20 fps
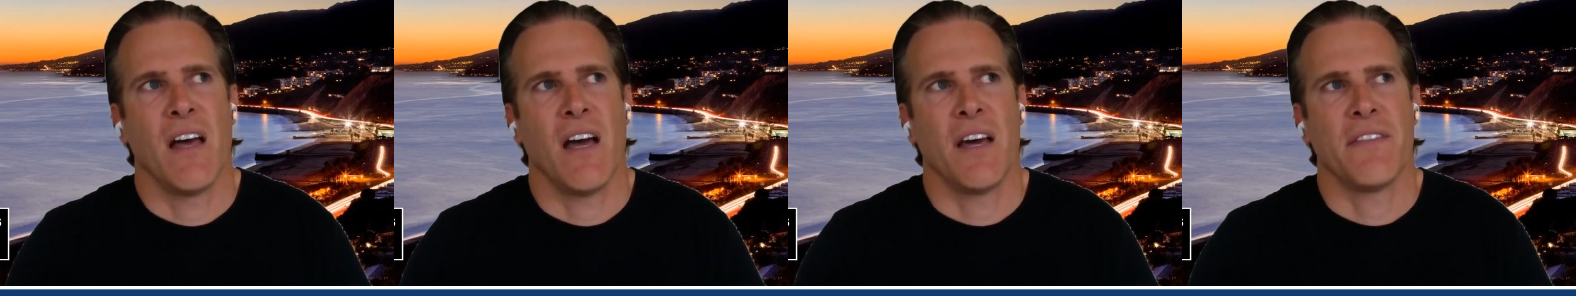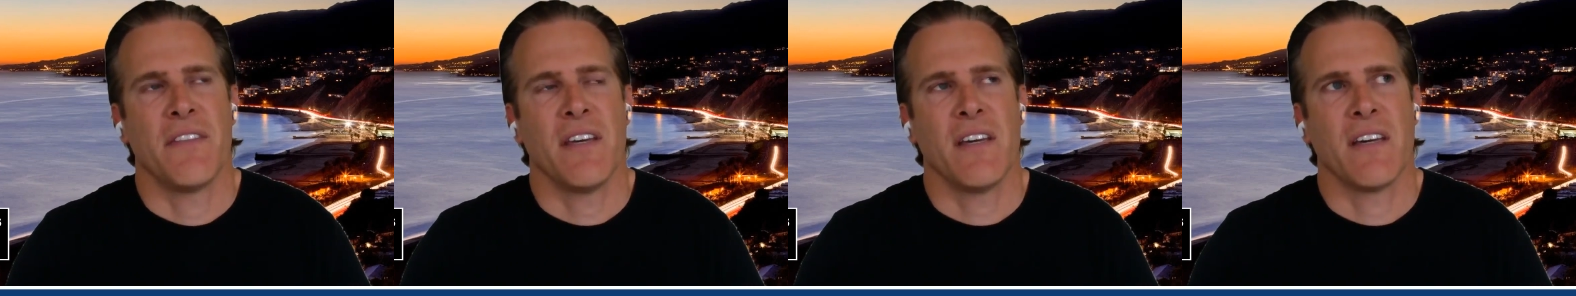
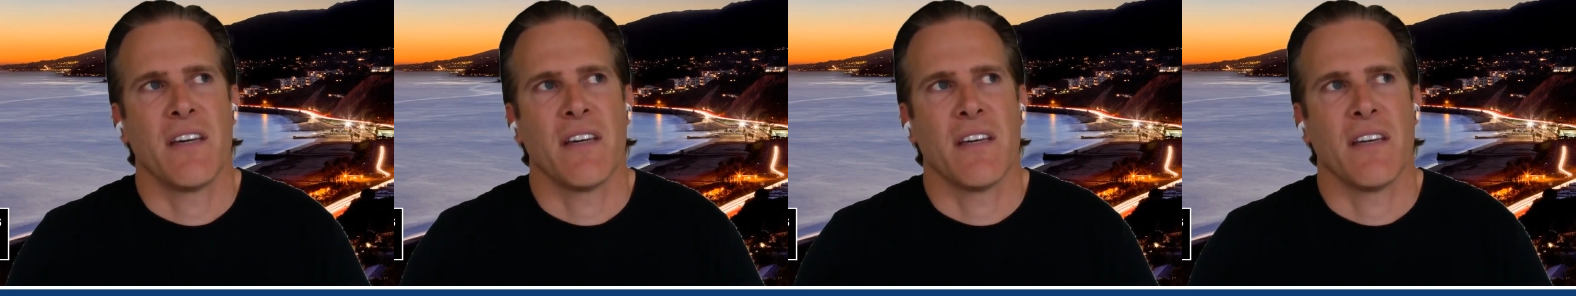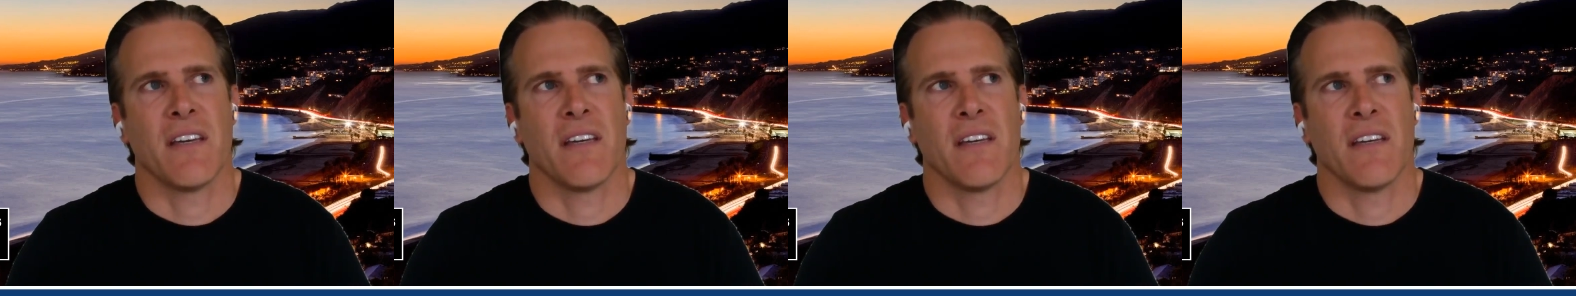I
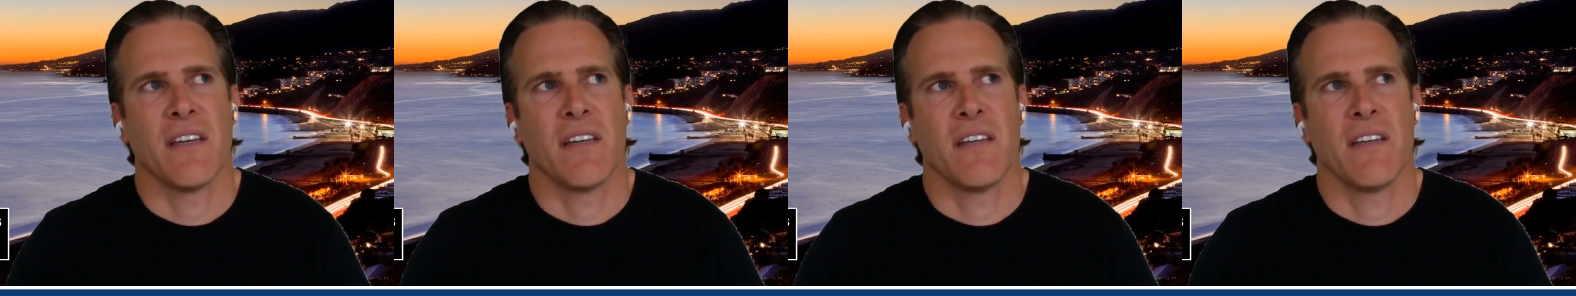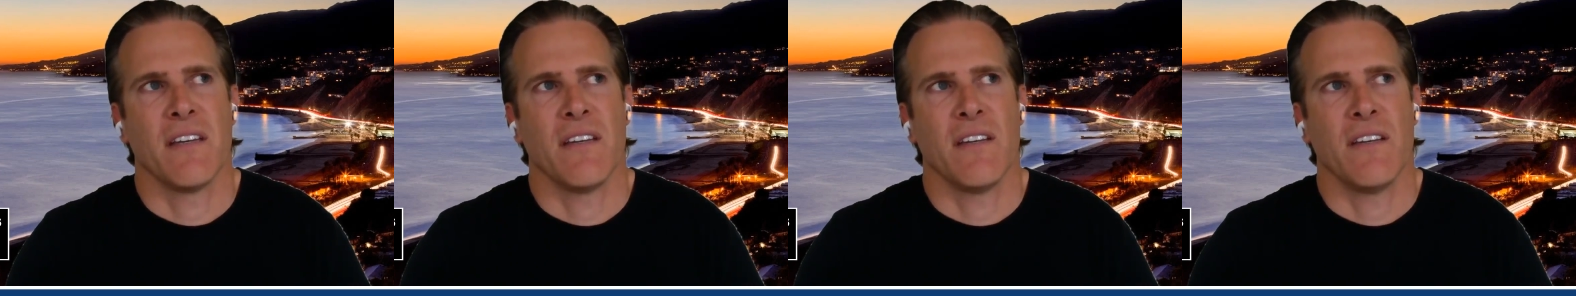think
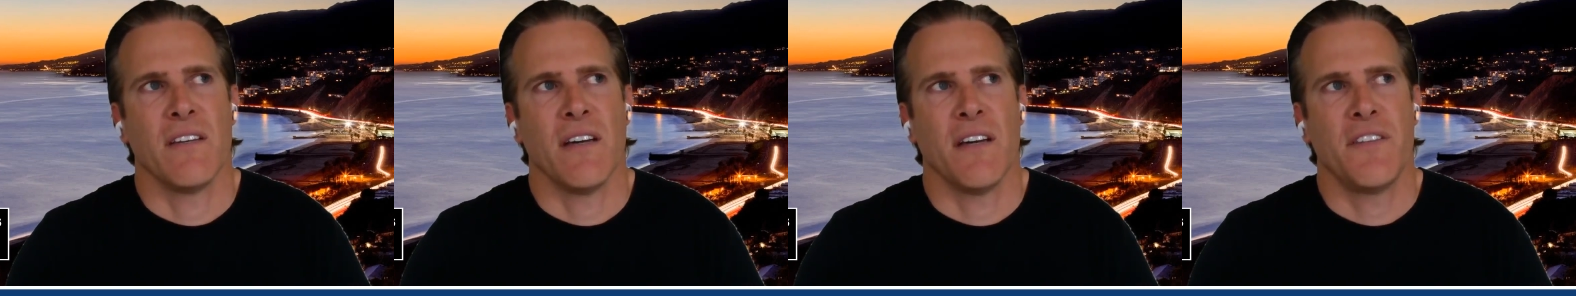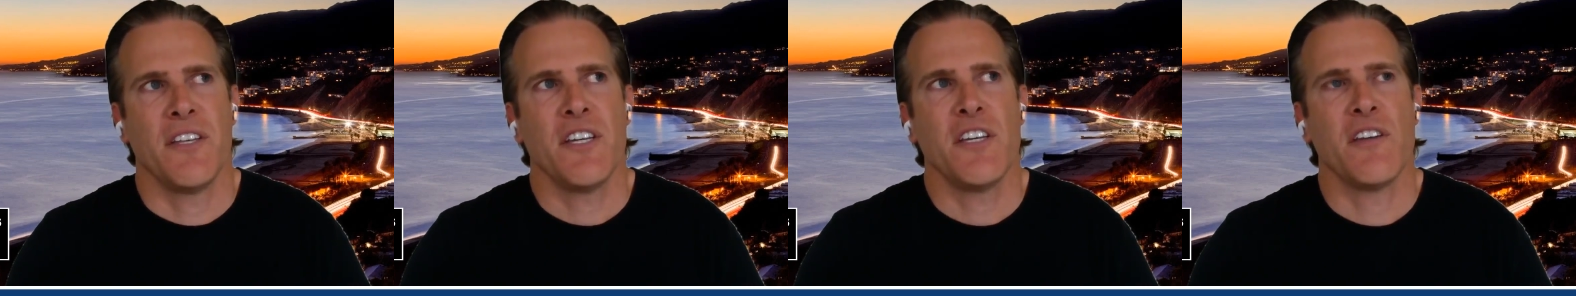
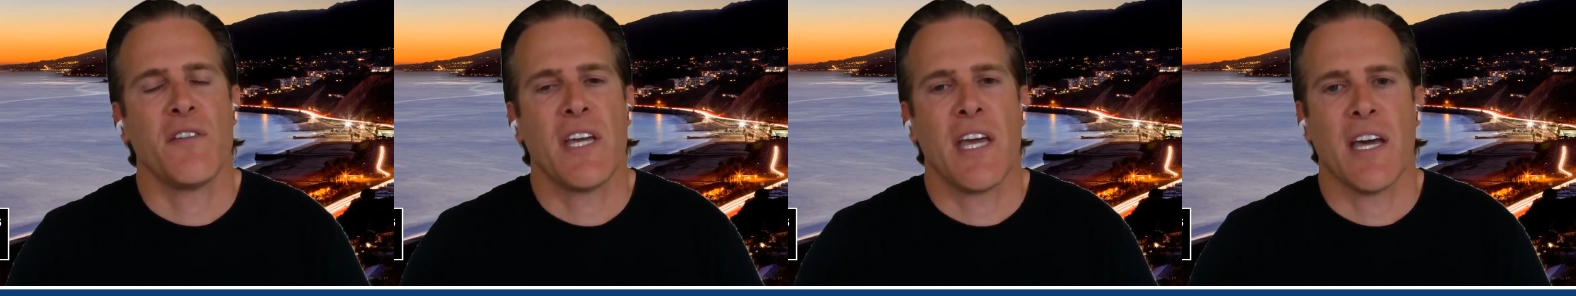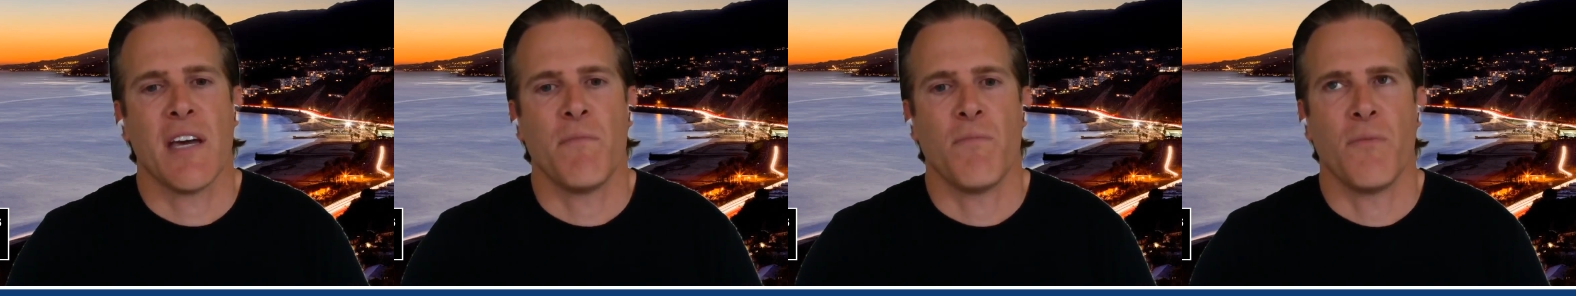you
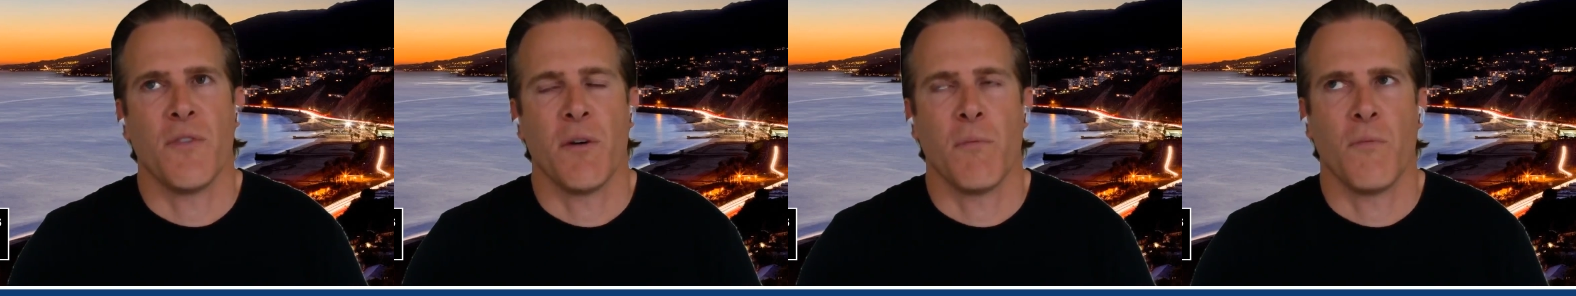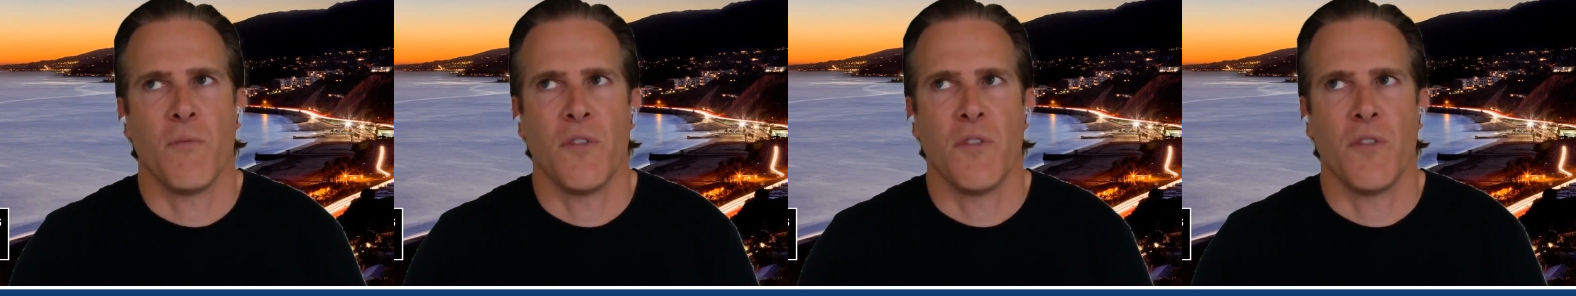can,